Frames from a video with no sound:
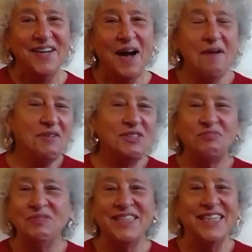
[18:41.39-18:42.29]
it was
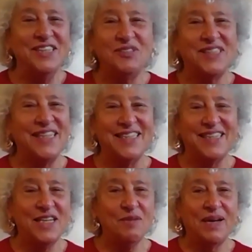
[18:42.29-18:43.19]
really interesting to
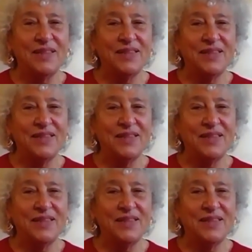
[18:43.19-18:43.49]
think about this.